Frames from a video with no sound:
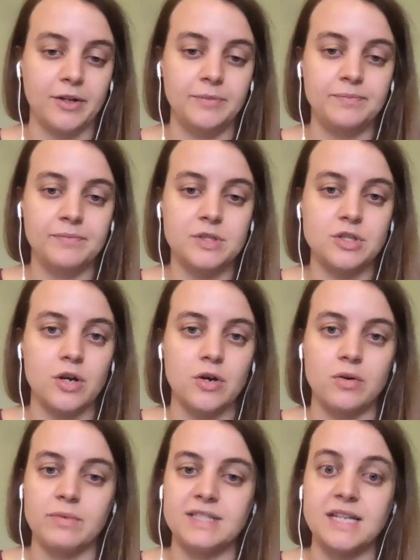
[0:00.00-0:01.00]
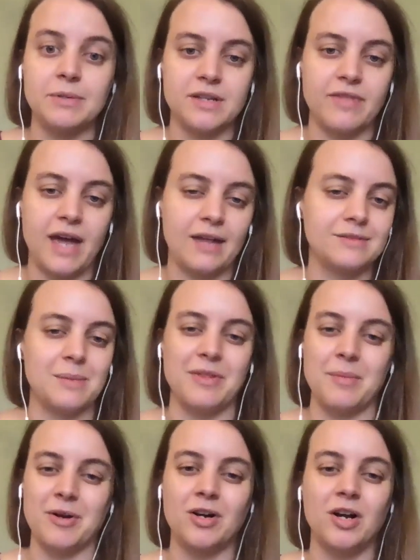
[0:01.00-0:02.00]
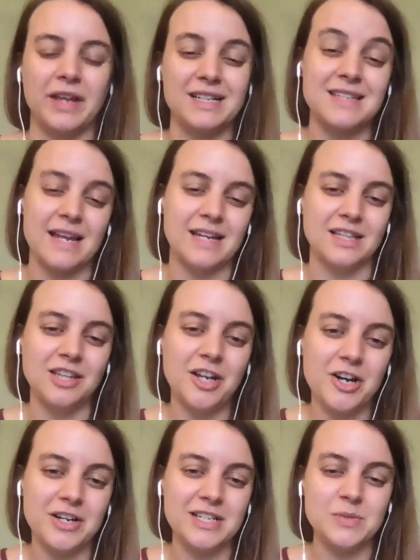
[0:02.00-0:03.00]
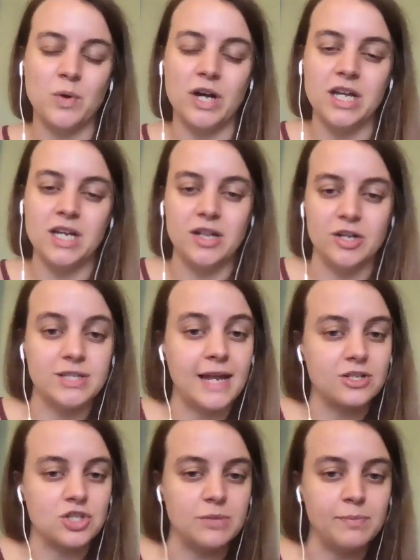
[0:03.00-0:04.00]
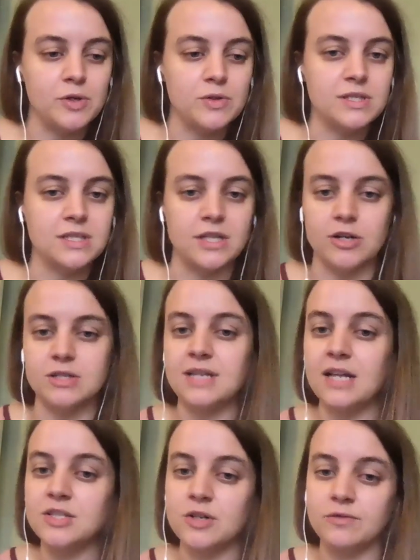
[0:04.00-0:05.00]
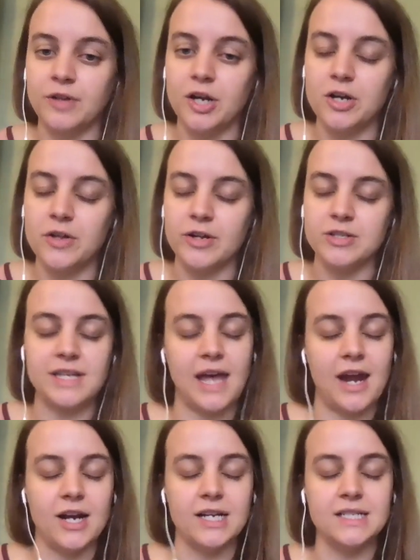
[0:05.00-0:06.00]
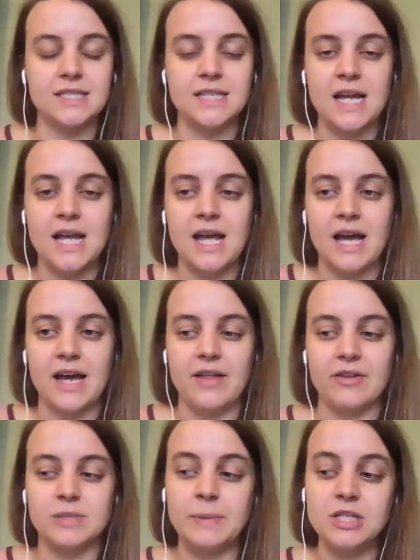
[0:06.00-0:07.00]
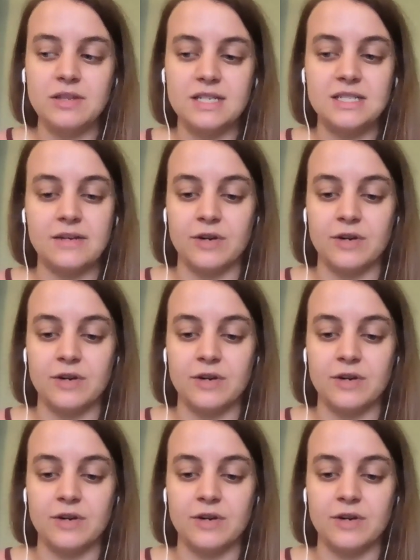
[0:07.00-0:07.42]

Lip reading: So examples of that, some of them are called like scikit-learn is one, there's XGBoost, there's TensorFlow, there's Keras. There's a bunch of these different